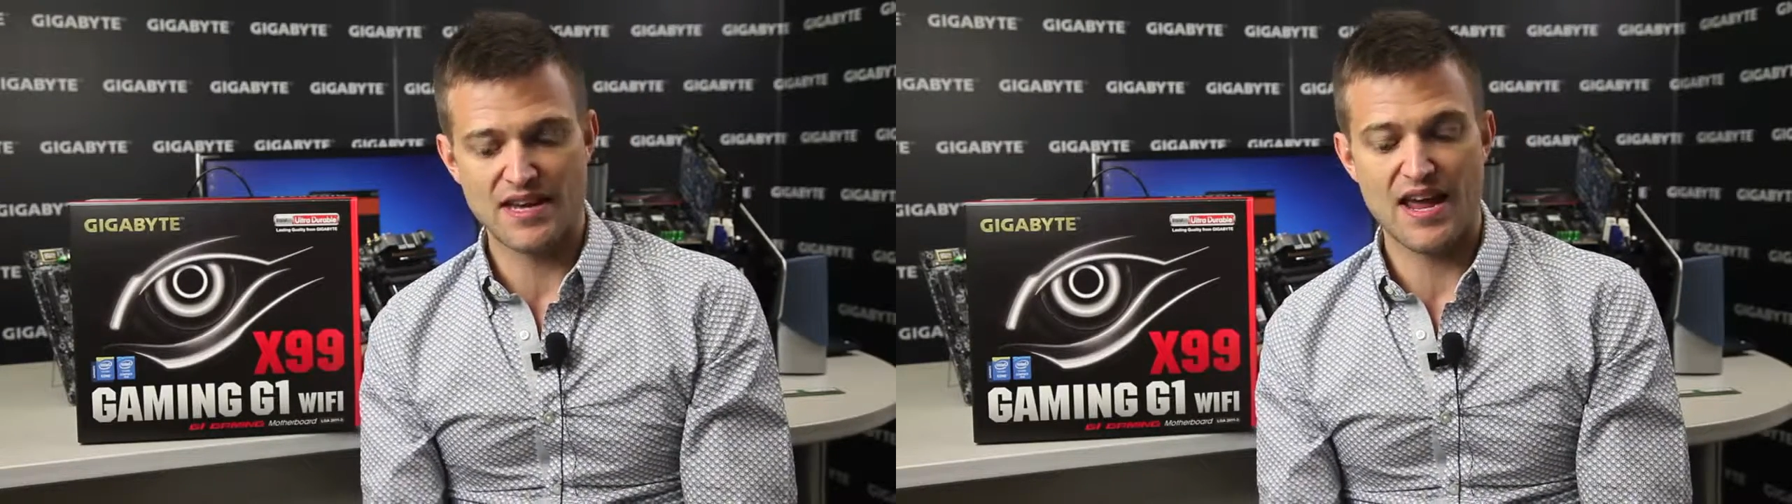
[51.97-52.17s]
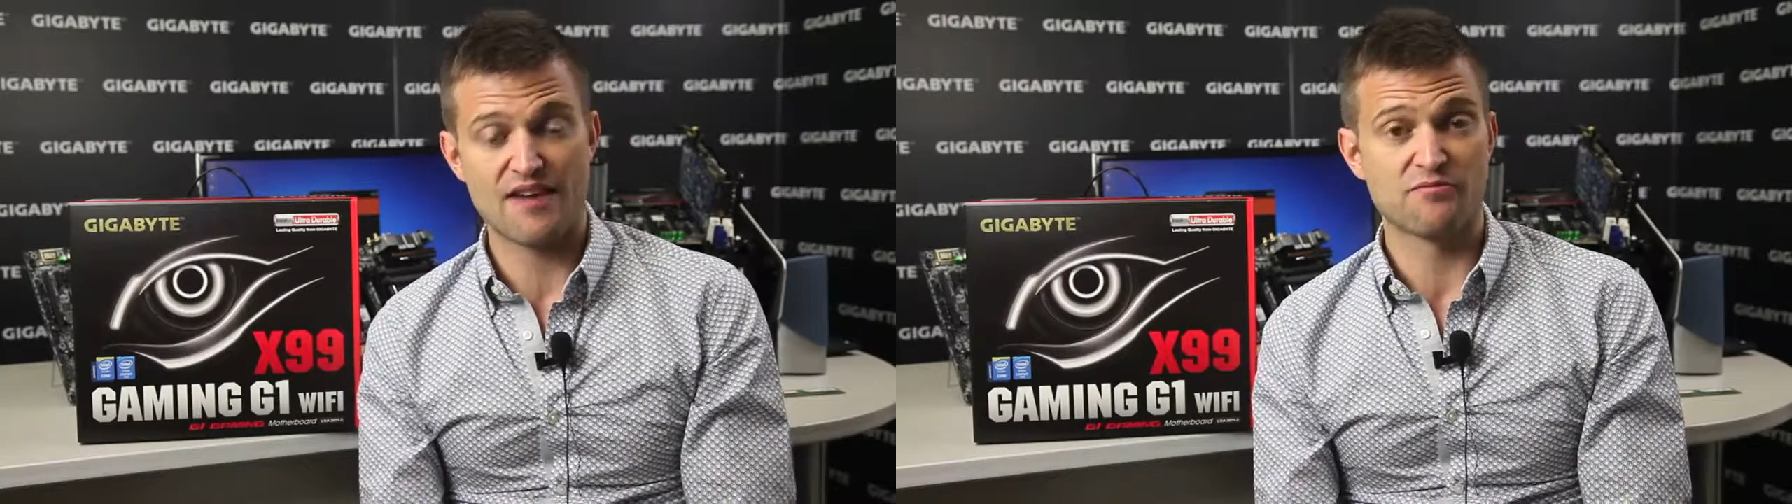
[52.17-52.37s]

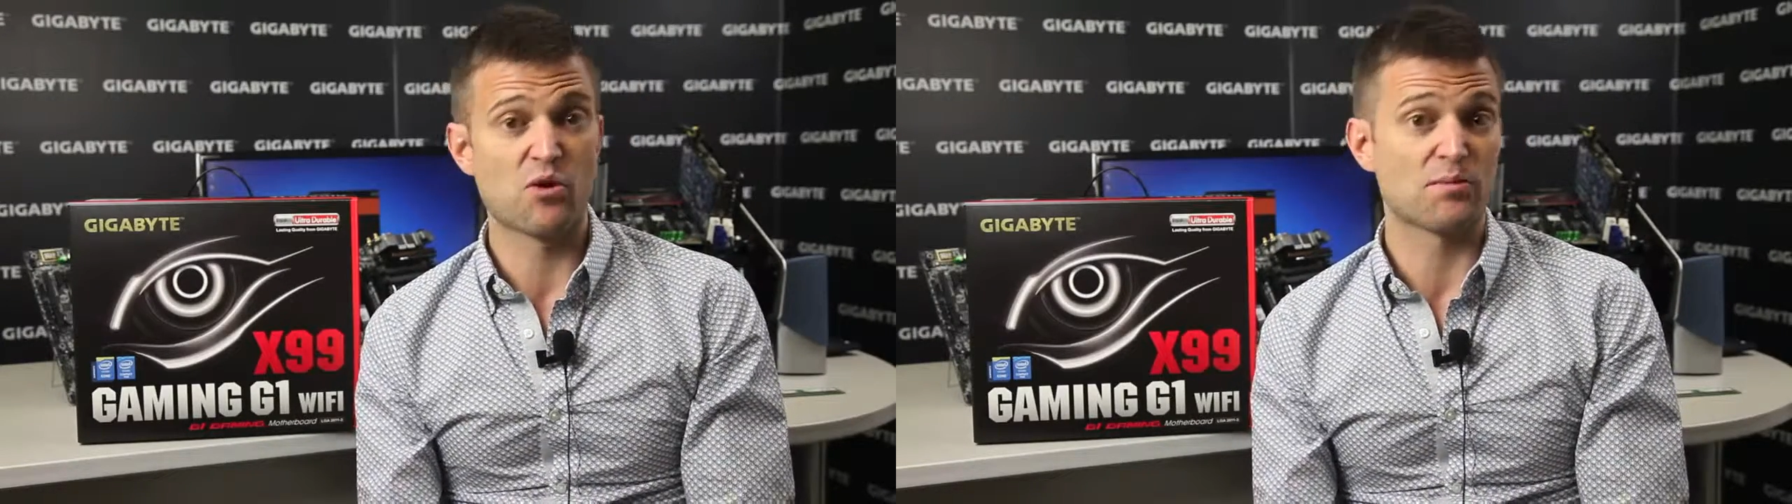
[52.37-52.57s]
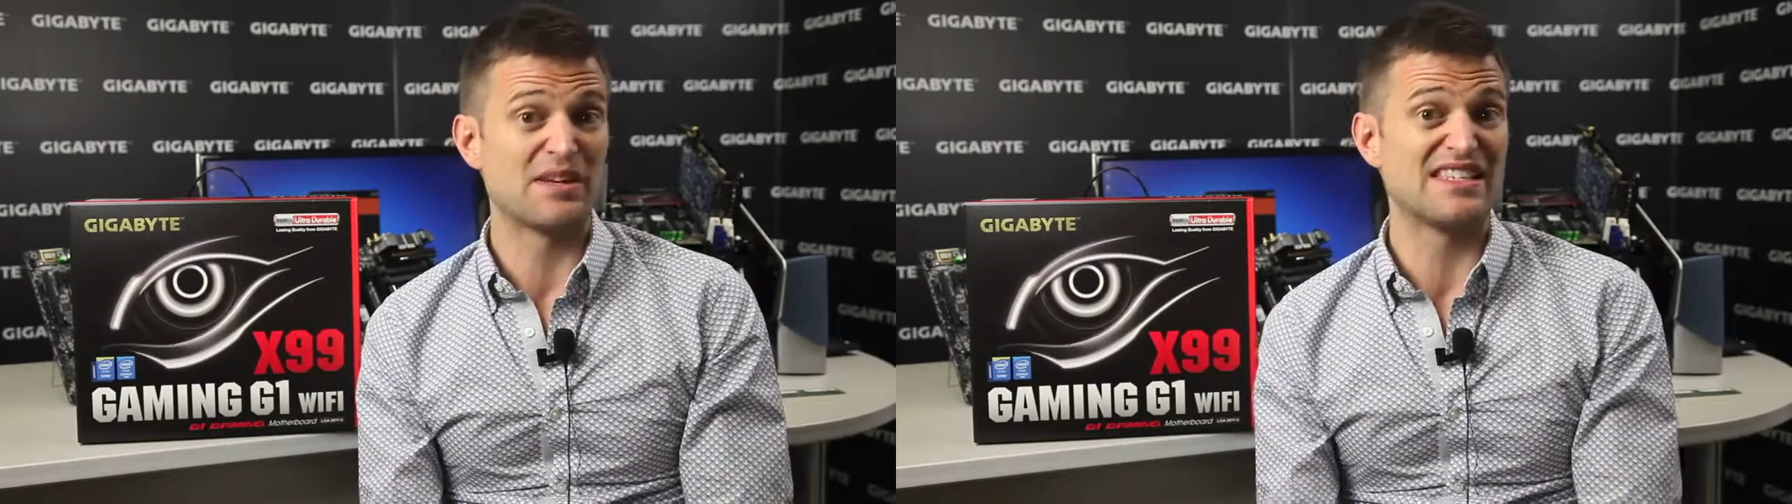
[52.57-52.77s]
they have
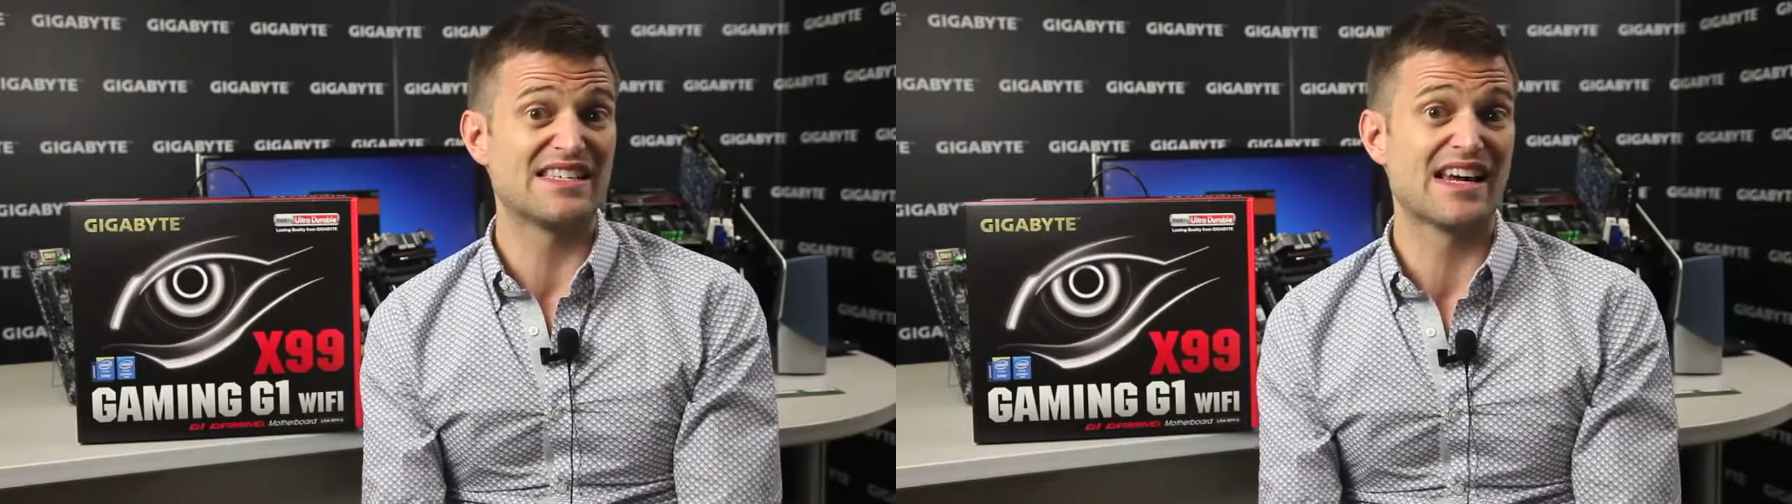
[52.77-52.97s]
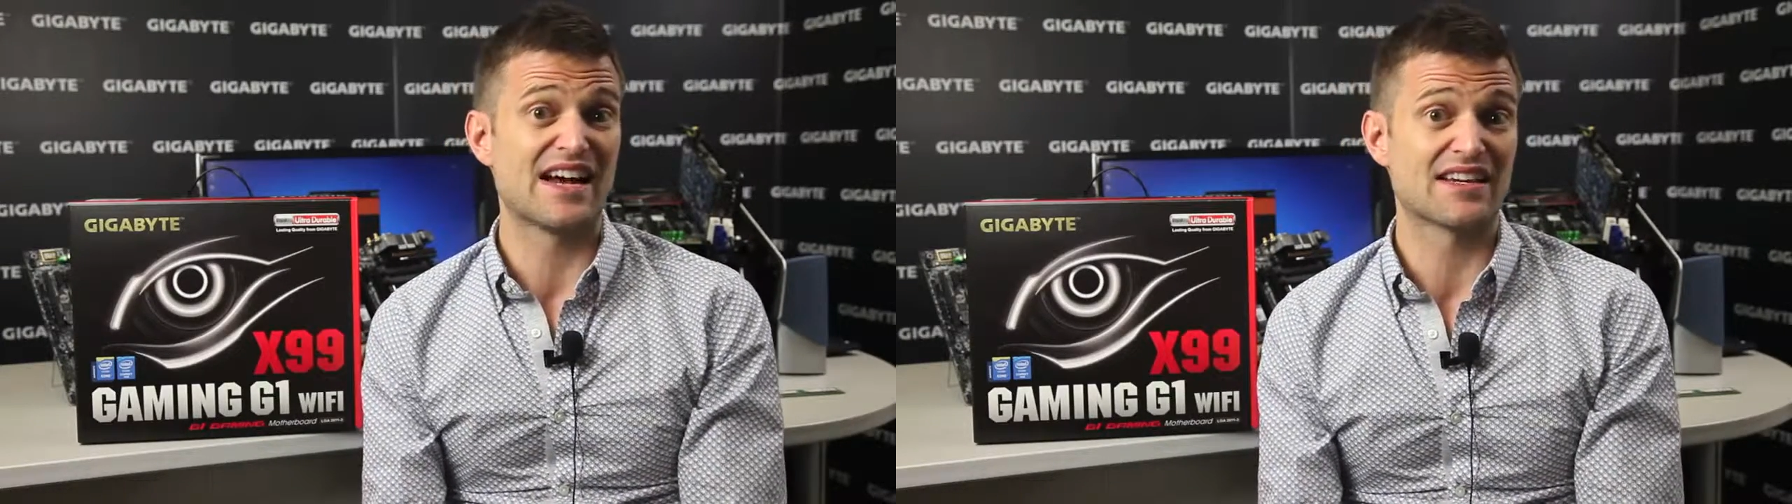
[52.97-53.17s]
more
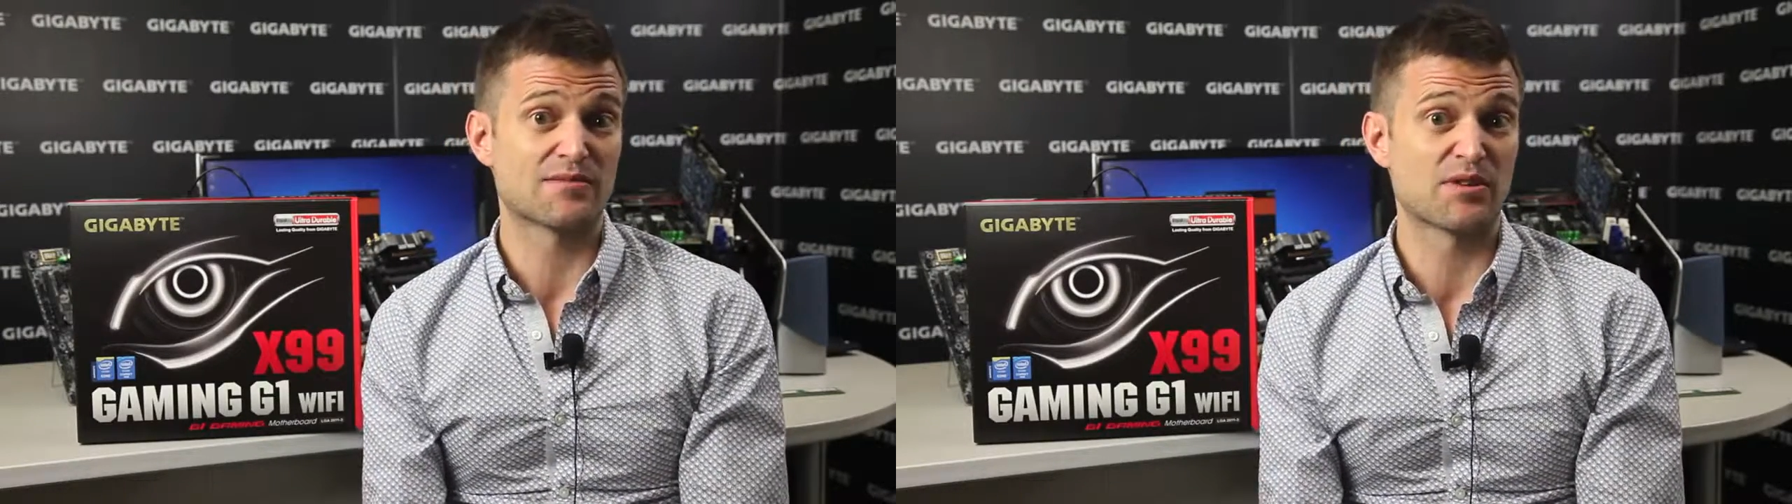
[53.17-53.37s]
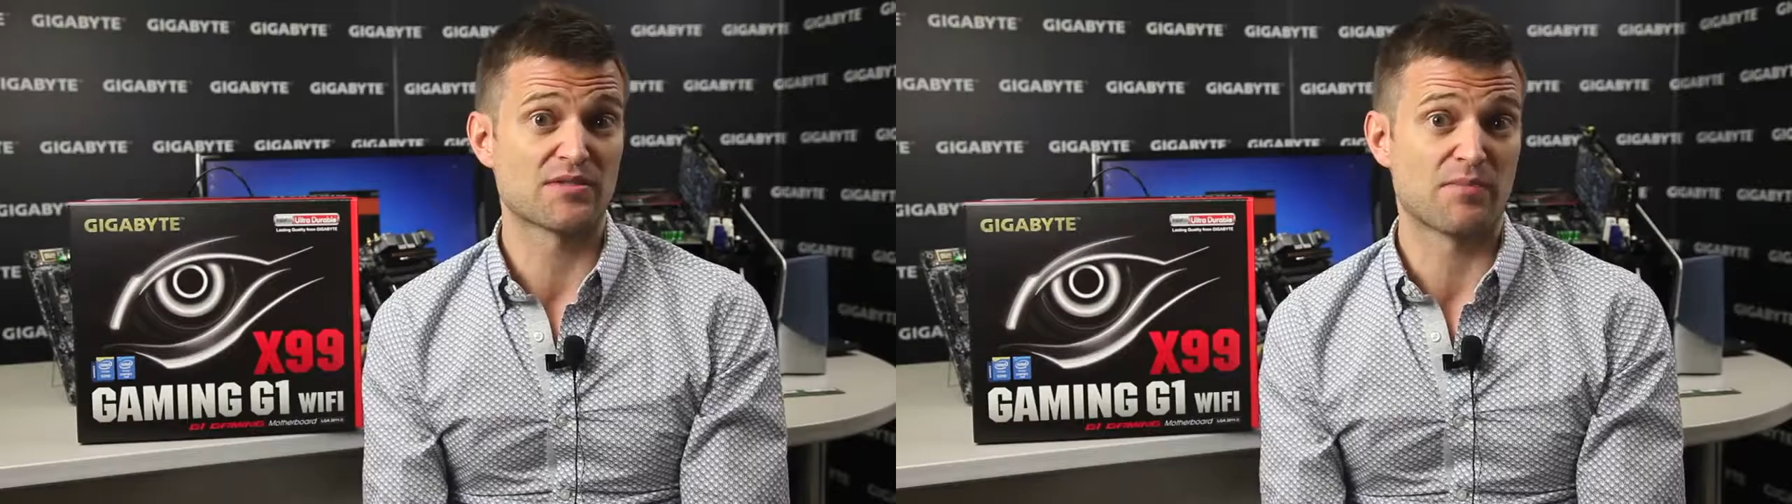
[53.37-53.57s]
PCI
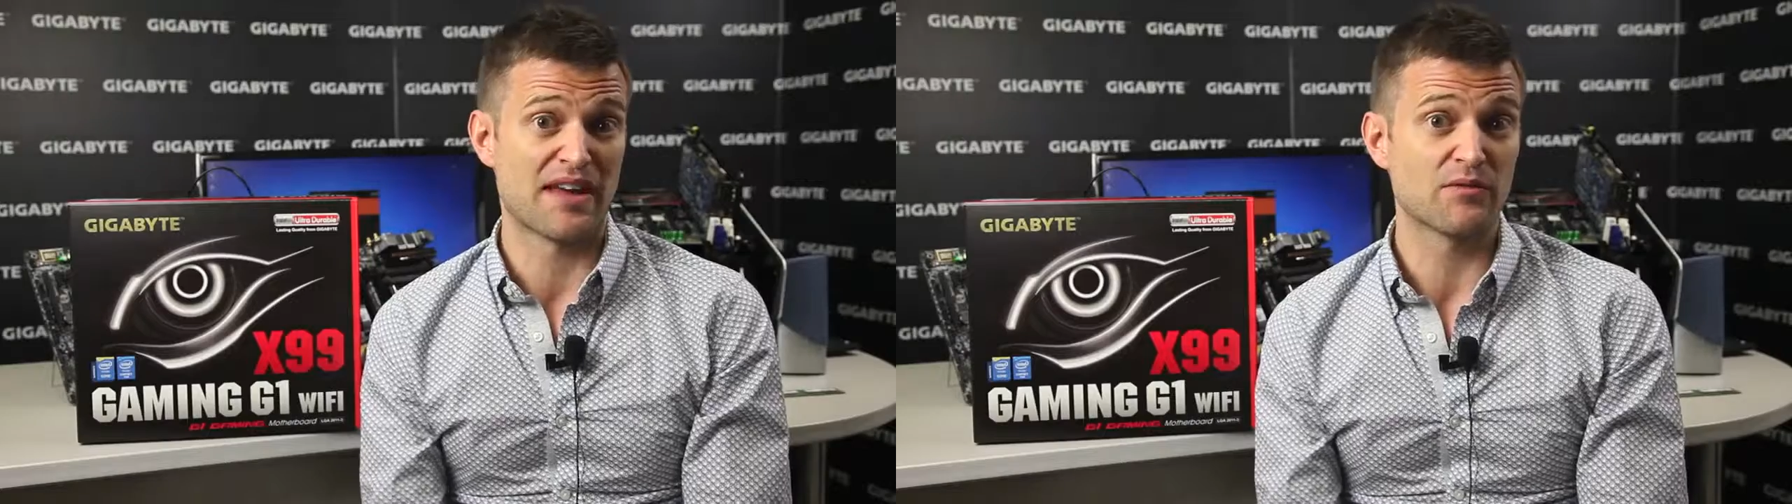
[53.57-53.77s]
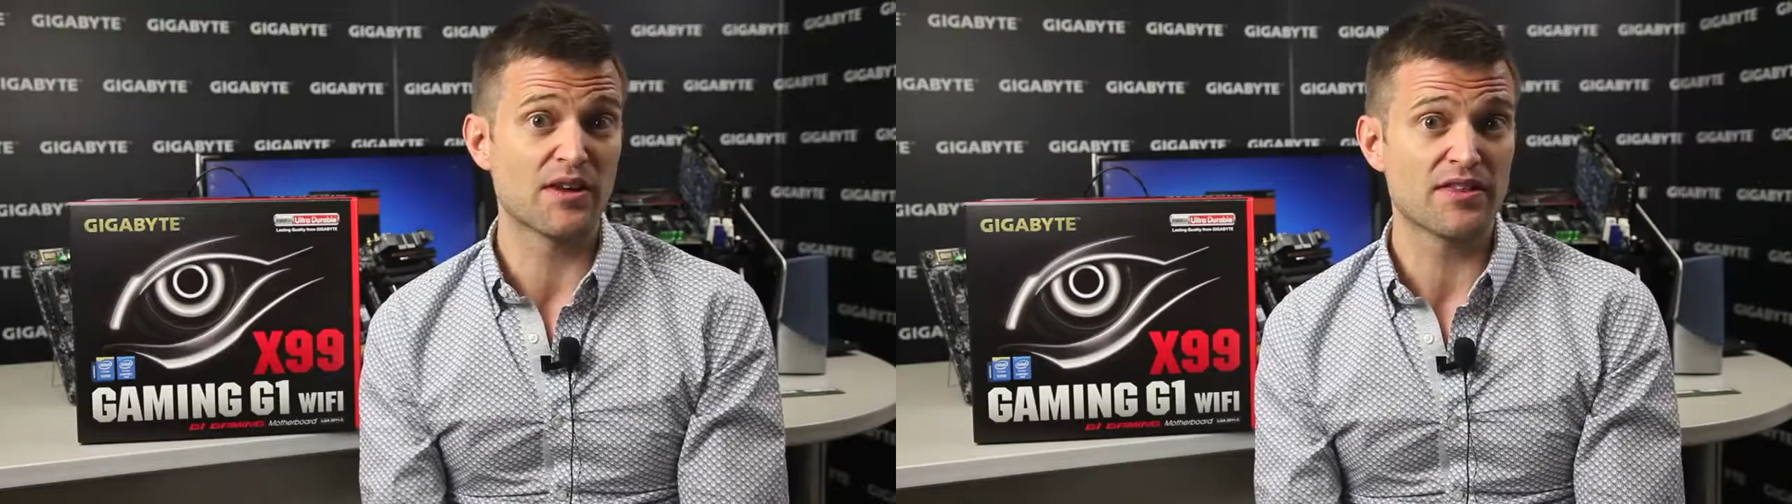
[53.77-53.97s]
Express
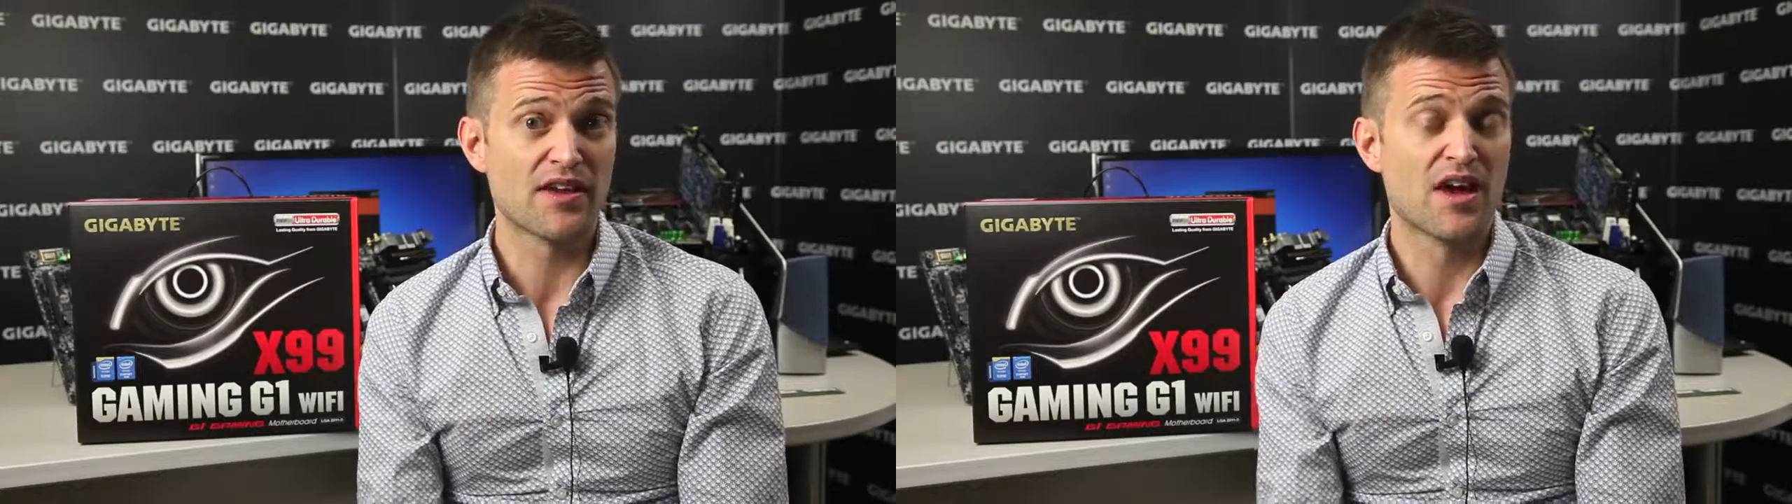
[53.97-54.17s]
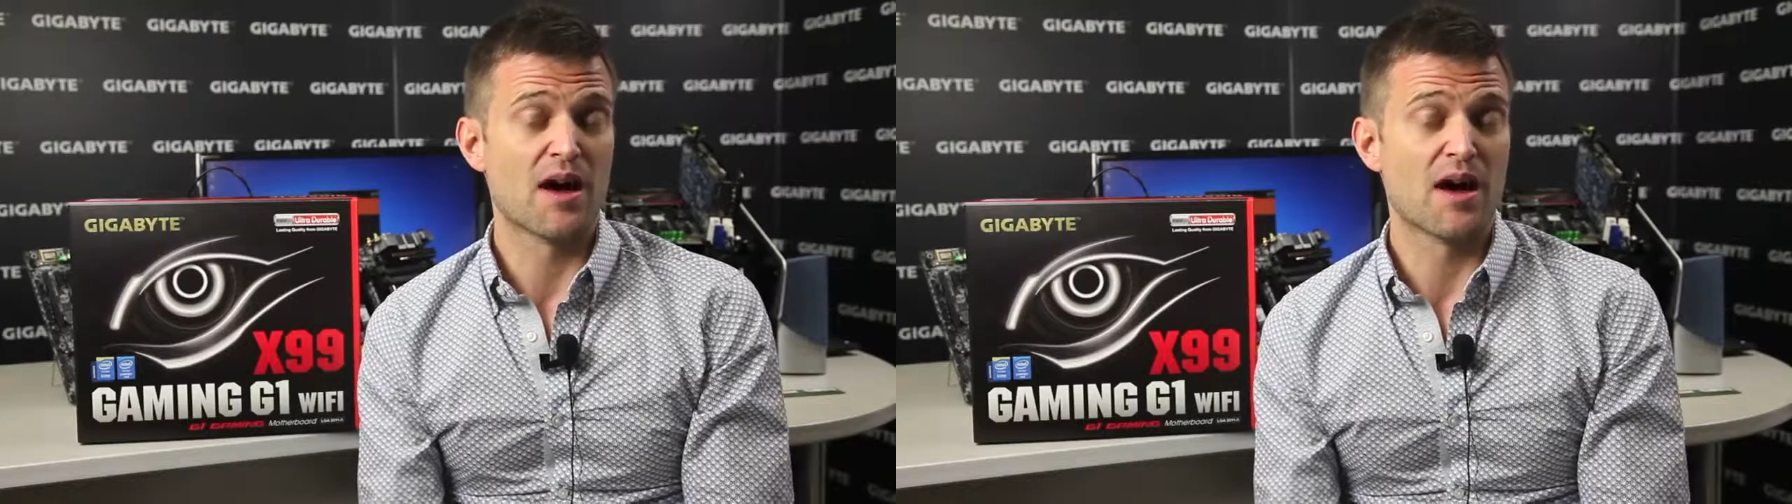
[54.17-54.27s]
bandwidth,